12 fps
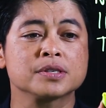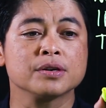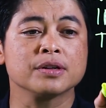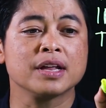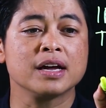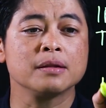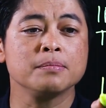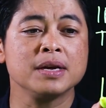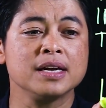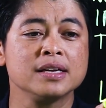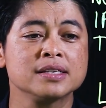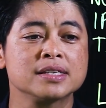So that
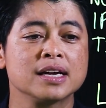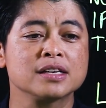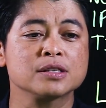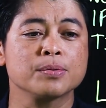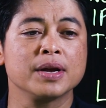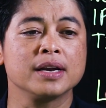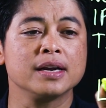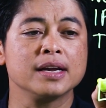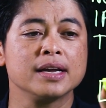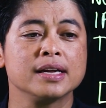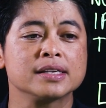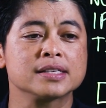means that's when
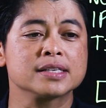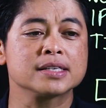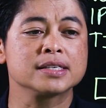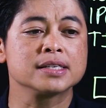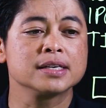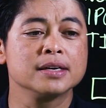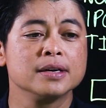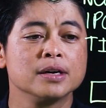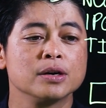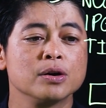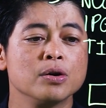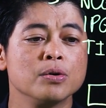it's
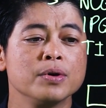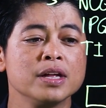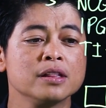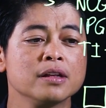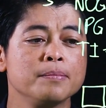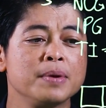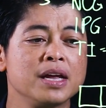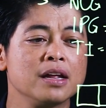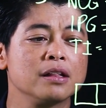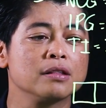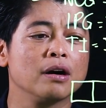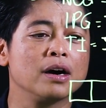going to
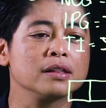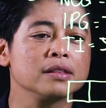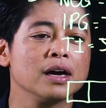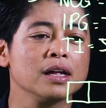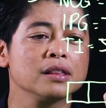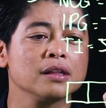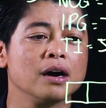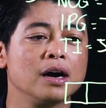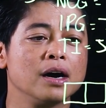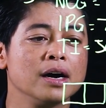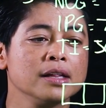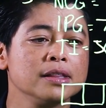be dot, dot,
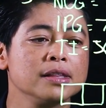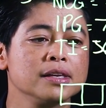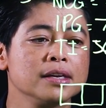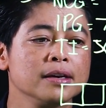dot,